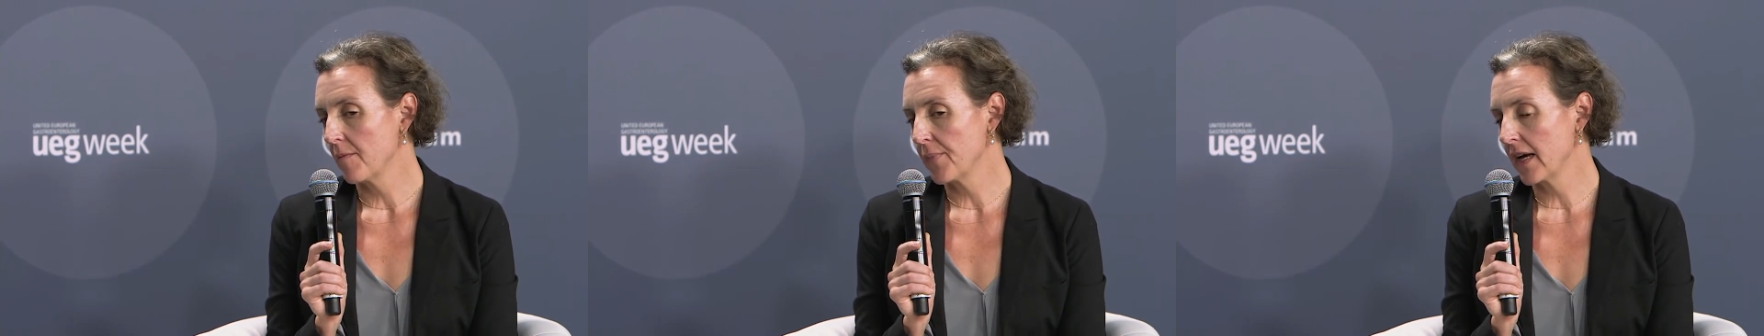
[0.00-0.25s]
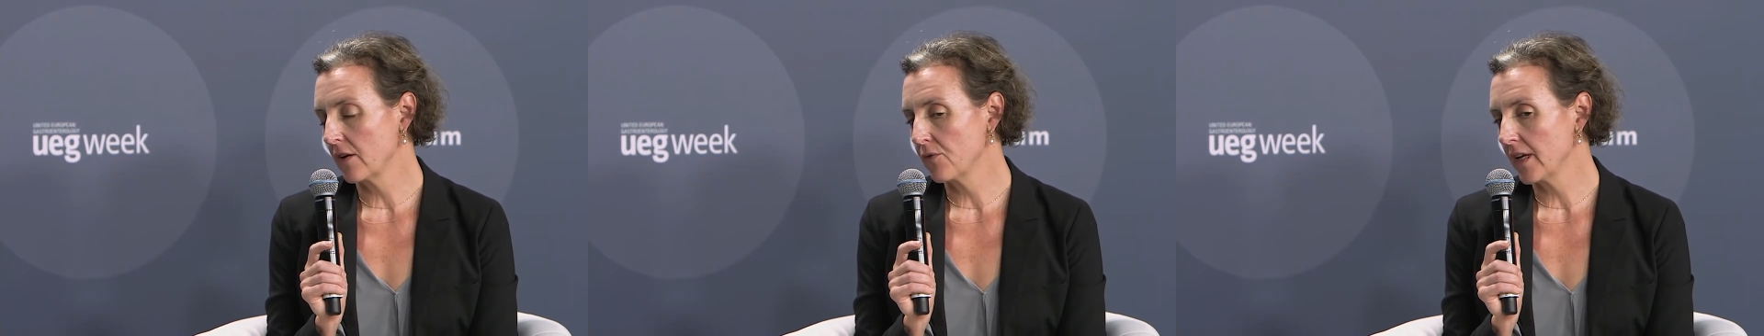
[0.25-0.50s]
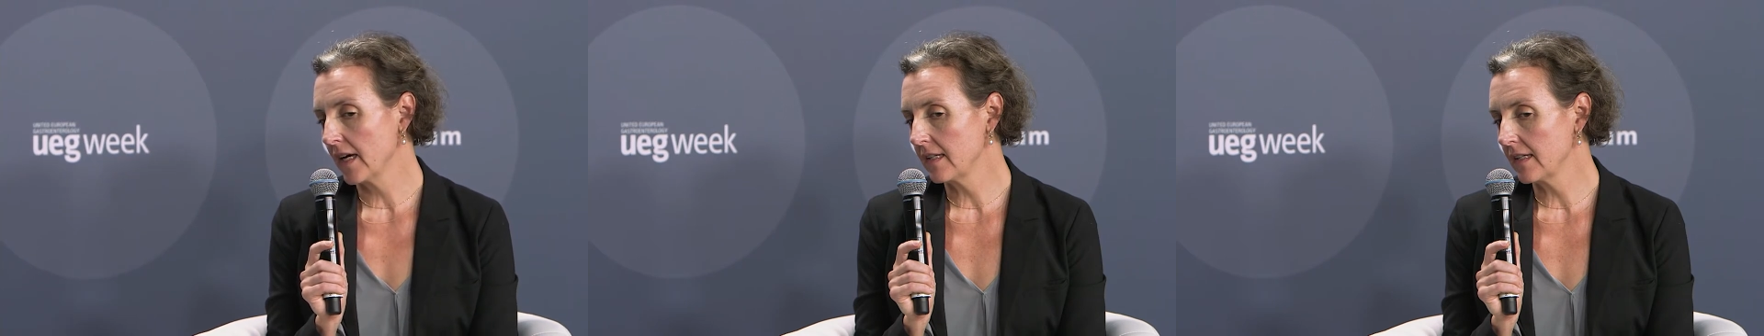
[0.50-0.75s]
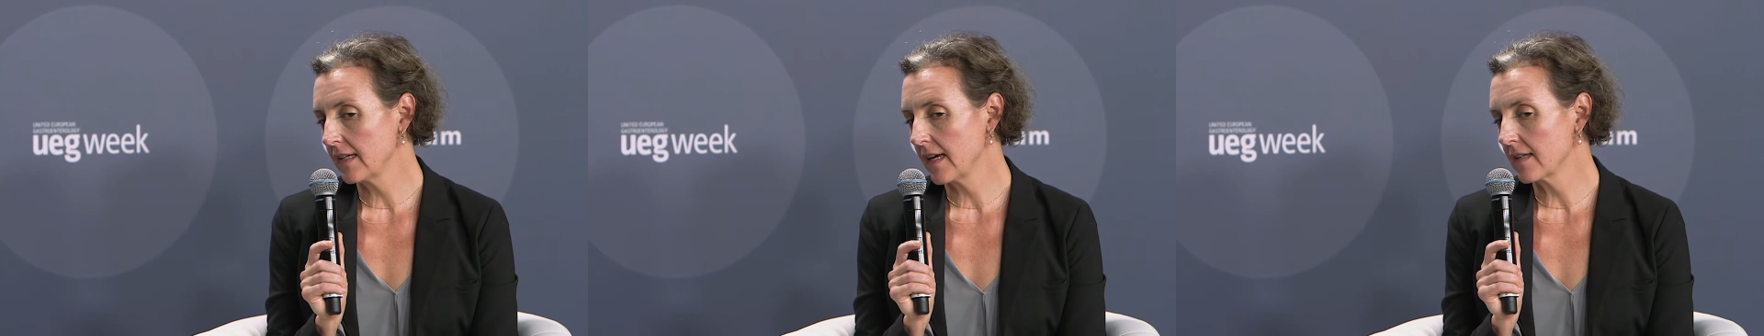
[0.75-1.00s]

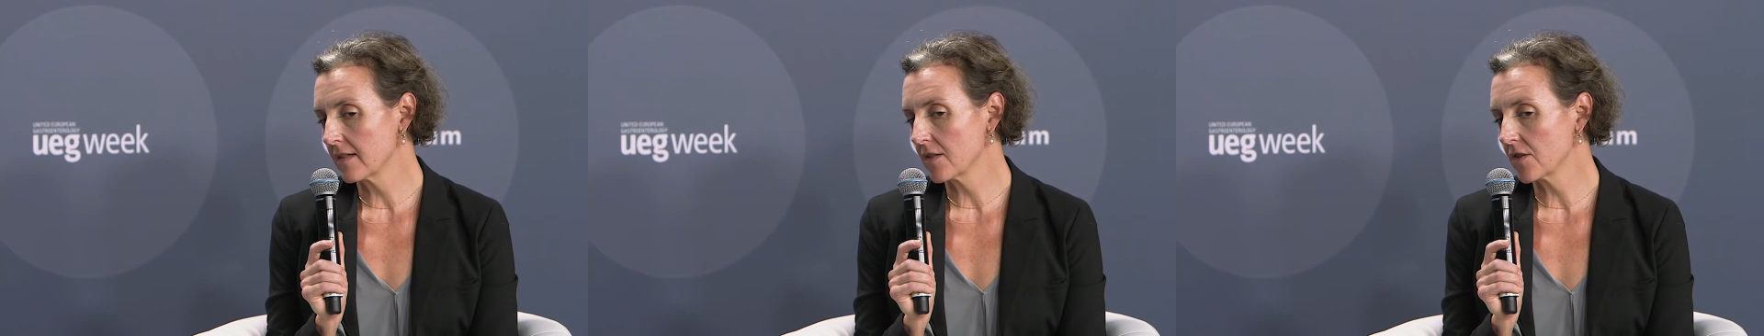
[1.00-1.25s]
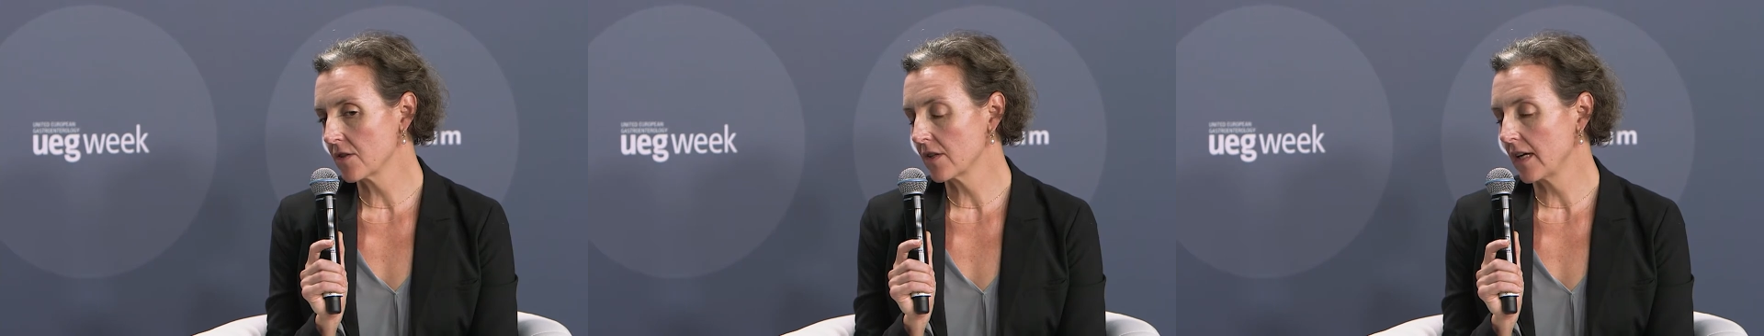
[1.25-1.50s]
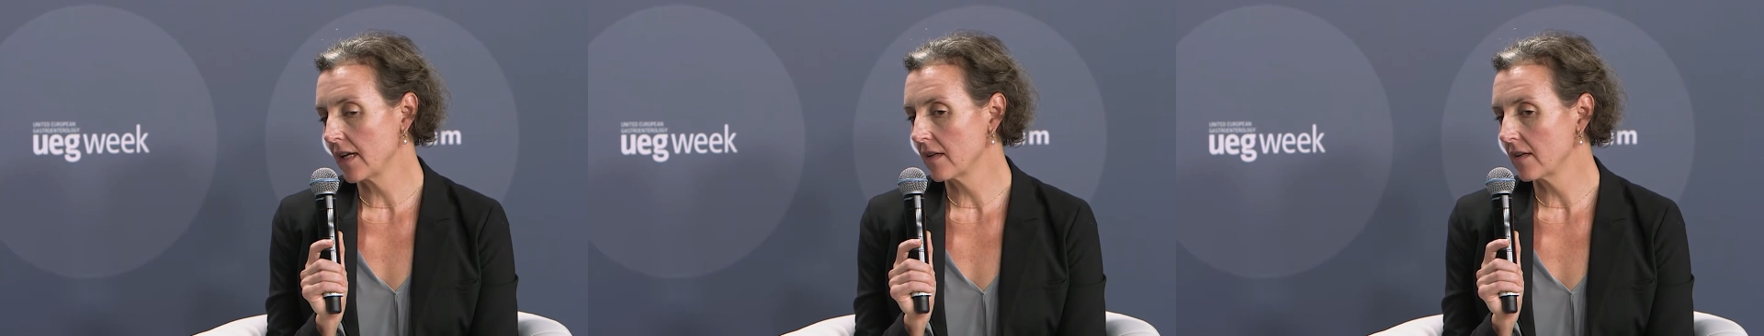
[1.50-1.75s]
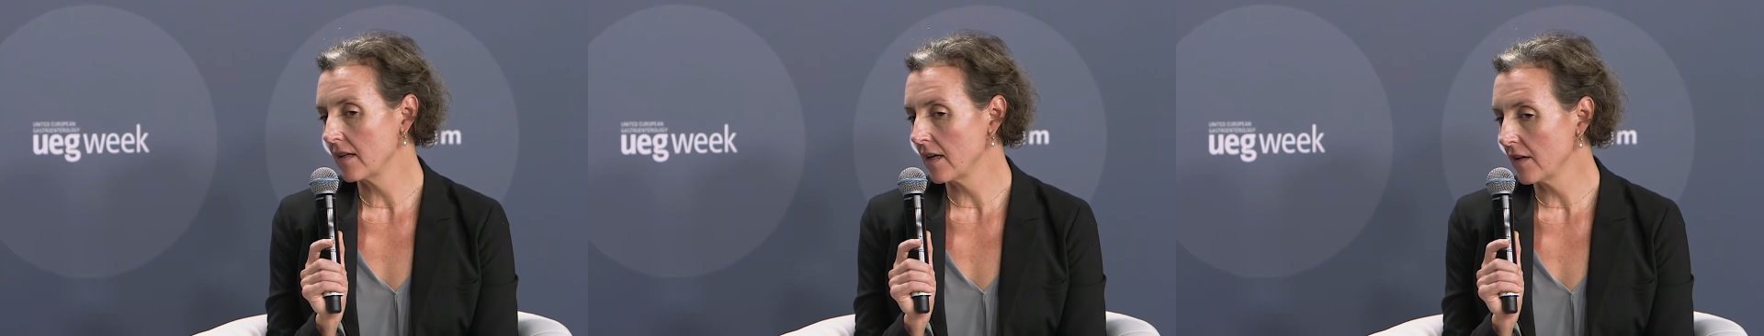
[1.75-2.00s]
Pancreatic cancer
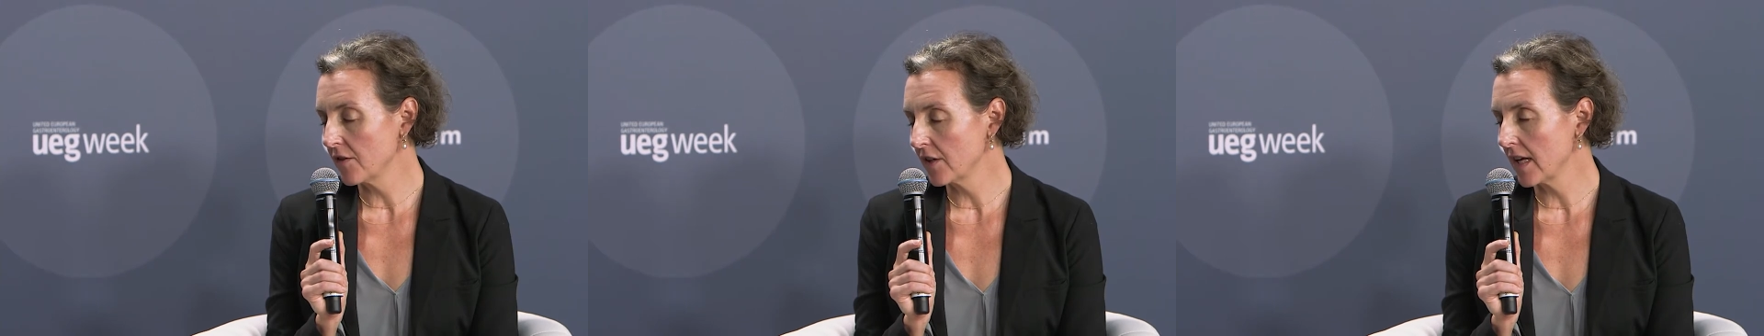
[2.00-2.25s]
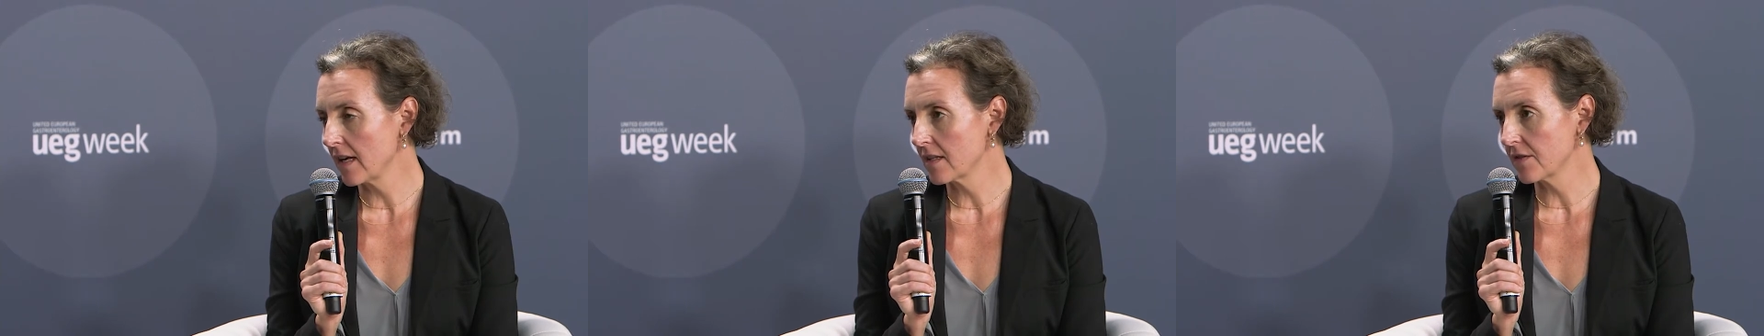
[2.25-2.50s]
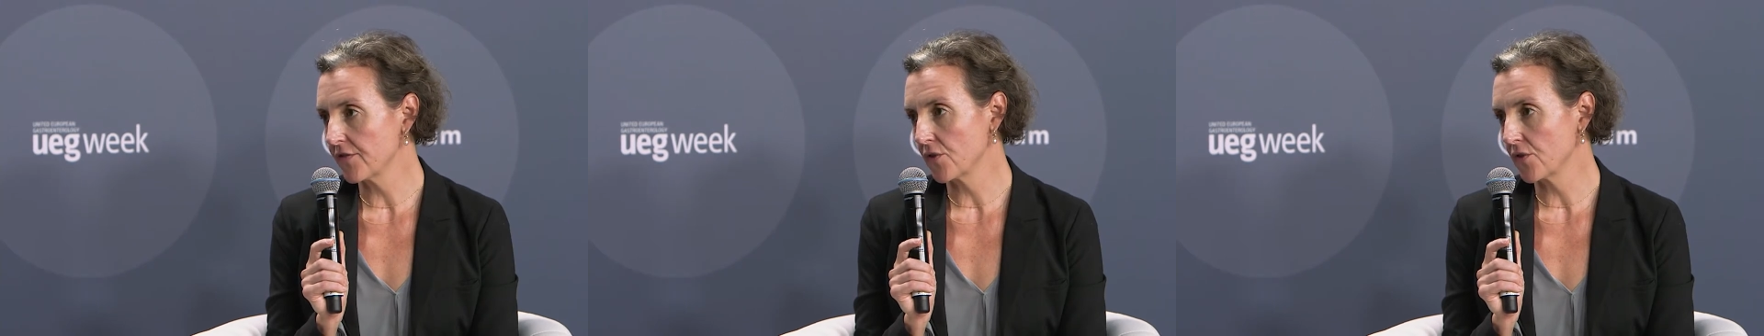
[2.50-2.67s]
and the other cancer